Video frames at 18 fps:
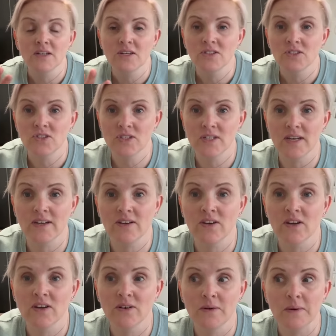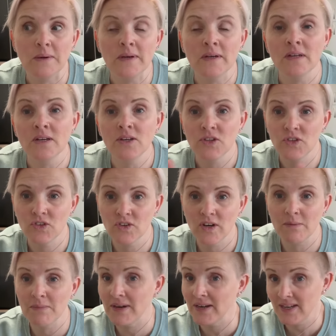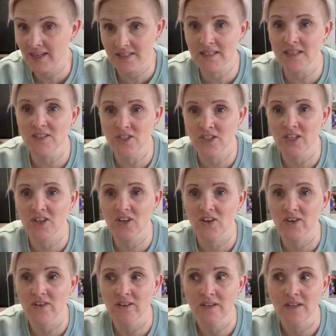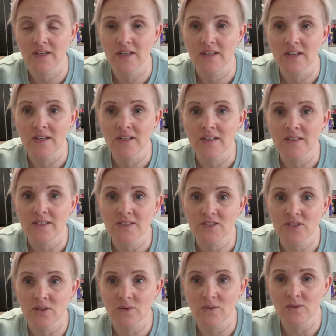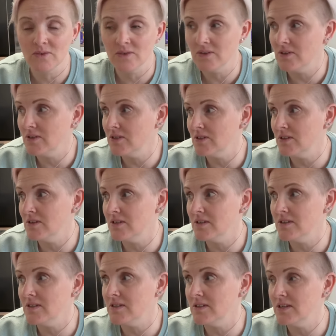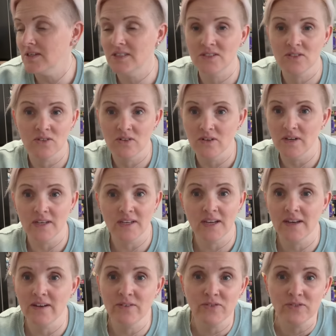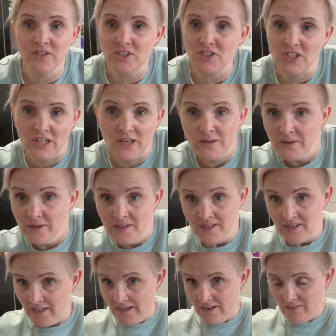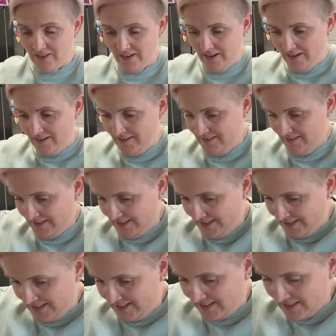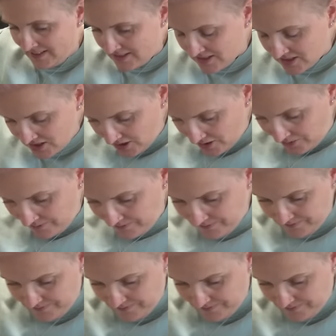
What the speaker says: Just to let you know, the drain man has actually gone, so he's not like getting a free show out there. So